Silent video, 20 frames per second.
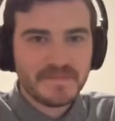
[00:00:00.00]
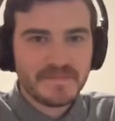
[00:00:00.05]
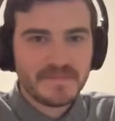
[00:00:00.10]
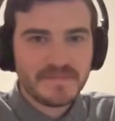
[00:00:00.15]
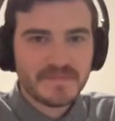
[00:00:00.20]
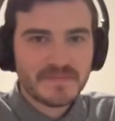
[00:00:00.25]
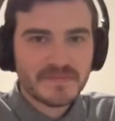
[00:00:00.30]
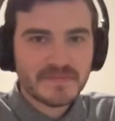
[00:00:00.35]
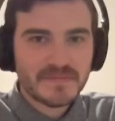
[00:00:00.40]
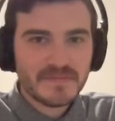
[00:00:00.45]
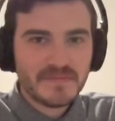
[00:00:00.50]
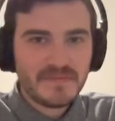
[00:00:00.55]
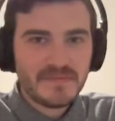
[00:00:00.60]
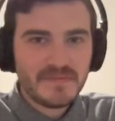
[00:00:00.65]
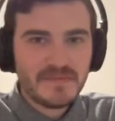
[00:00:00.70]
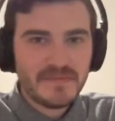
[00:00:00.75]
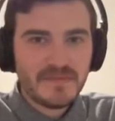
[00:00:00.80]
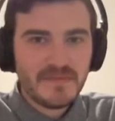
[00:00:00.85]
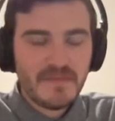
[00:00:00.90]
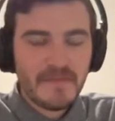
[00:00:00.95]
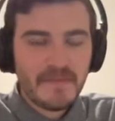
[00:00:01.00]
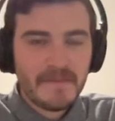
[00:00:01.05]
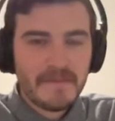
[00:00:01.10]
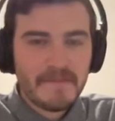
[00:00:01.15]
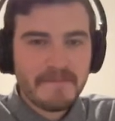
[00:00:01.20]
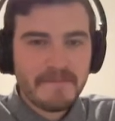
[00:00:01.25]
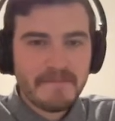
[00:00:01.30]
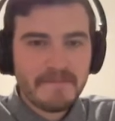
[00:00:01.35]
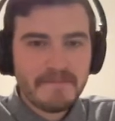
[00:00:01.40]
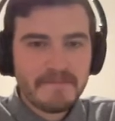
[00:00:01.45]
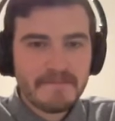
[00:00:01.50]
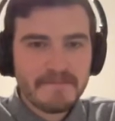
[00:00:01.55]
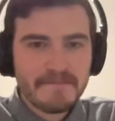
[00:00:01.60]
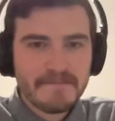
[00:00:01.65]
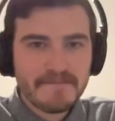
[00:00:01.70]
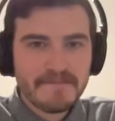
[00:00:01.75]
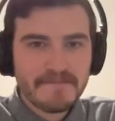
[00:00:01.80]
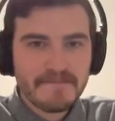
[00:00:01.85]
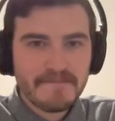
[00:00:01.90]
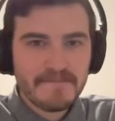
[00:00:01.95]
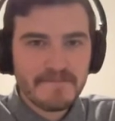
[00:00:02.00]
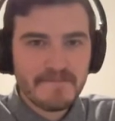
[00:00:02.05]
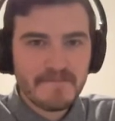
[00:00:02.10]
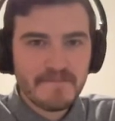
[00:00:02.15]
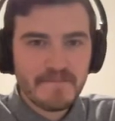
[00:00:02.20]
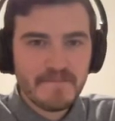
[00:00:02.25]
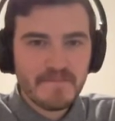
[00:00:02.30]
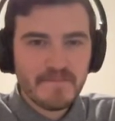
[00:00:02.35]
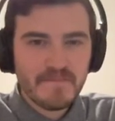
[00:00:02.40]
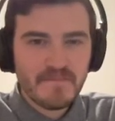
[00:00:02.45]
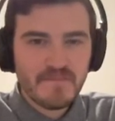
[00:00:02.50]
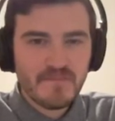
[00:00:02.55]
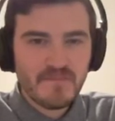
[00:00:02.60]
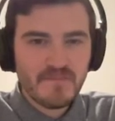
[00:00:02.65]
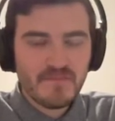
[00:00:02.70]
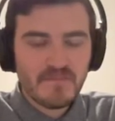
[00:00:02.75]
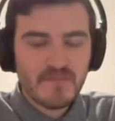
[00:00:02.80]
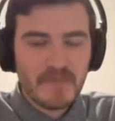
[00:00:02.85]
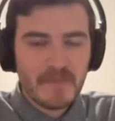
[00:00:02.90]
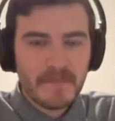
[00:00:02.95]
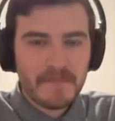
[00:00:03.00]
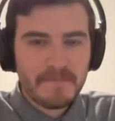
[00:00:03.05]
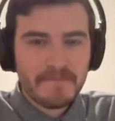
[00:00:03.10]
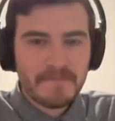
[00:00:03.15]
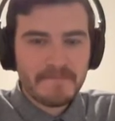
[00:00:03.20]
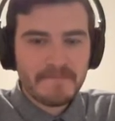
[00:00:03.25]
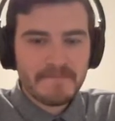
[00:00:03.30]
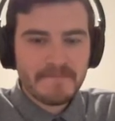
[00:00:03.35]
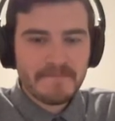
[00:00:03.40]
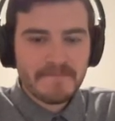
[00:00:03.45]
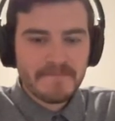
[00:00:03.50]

The person shown says nothing.